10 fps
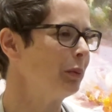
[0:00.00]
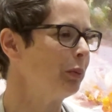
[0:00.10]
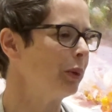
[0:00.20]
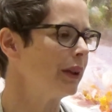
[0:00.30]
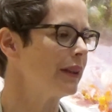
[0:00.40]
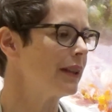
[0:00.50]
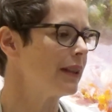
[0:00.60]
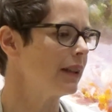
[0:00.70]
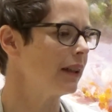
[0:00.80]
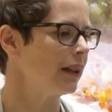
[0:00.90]
But
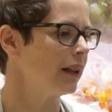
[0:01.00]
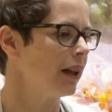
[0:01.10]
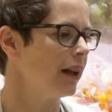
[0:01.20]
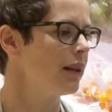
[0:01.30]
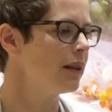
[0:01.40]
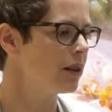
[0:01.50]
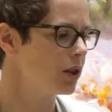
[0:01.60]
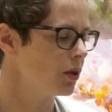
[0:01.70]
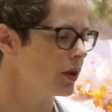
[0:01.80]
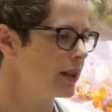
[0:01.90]
in the
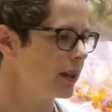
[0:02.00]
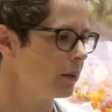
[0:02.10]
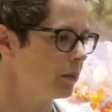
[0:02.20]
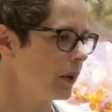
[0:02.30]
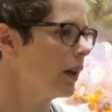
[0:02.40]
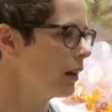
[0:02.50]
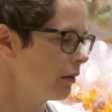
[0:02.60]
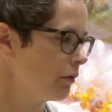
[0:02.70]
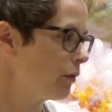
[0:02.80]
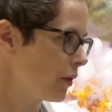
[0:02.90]
short term,
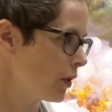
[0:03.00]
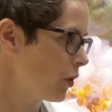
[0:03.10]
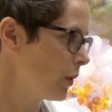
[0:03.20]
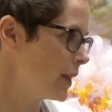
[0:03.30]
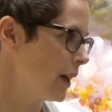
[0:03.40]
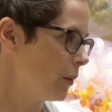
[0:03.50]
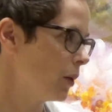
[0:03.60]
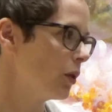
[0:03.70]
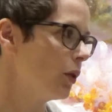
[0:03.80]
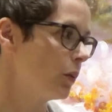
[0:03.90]
for the crops that I
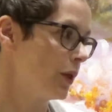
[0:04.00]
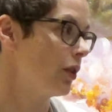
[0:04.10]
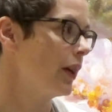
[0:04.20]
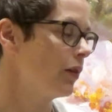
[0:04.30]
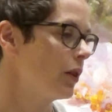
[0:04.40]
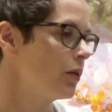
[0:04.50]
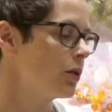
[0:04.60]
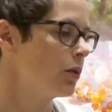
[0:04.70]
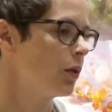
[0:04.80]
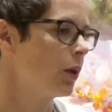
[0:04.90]
work on, which are
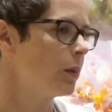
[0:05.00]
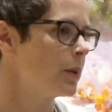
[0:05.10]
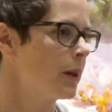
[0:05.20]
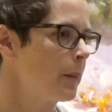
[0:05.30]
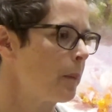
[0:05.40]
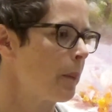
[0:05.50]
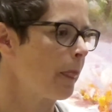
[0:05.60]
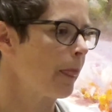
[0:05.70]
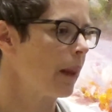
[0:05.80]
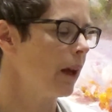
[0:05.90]
agricultural crops,
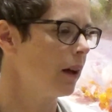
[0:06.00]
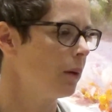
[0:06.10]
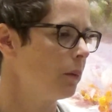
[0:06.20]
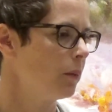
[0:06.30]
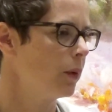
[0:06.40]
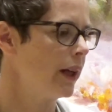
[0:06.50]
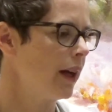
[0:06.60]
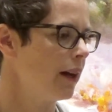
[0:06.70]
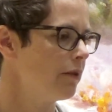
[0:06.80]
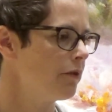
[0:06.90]
we
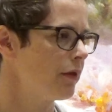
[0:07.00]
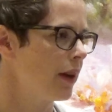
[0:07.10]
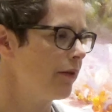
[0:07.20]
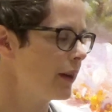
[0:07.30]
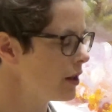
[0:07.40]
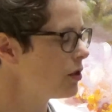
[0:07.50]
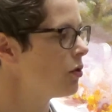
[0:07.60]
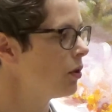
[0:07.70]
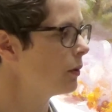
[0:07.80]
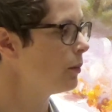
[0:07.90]
have a very
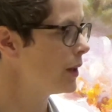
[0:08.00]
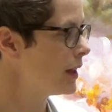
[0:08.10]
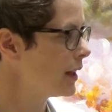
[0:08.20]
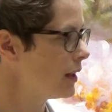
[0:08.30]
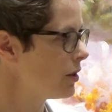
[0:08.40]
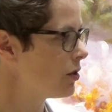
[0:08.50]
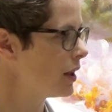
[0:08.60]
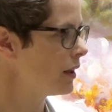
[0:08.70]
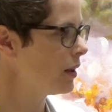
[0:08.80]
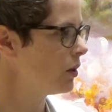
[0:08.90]
strong breeding industry
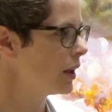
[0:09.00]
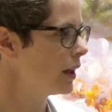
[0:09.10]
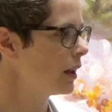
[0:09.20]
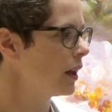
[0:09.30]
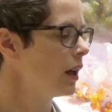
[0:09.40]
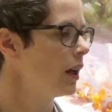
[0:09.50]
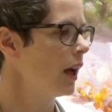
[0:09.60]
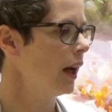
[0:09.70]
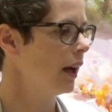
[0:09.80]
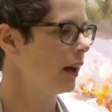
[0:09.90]
in the UK,
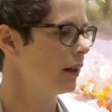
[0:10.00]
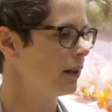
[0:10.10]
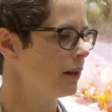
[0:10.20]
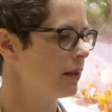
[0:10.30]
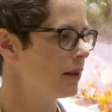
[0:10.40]
and